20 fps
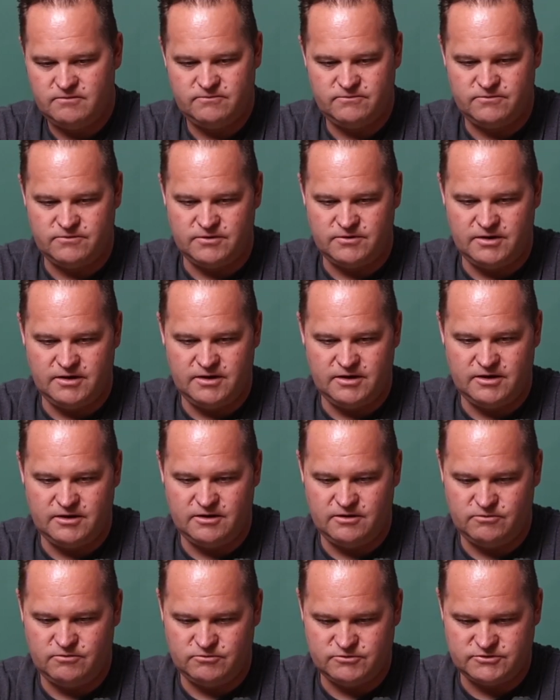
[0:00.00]
For
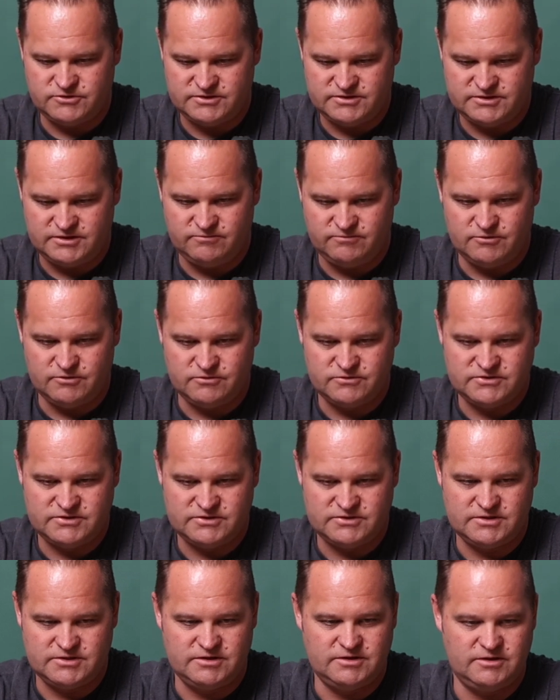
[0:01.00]
now, we'll just leave those
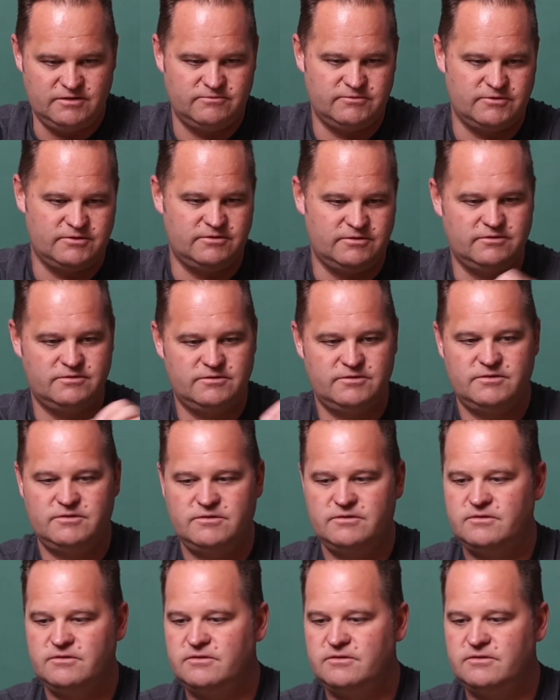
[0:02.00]
as the default.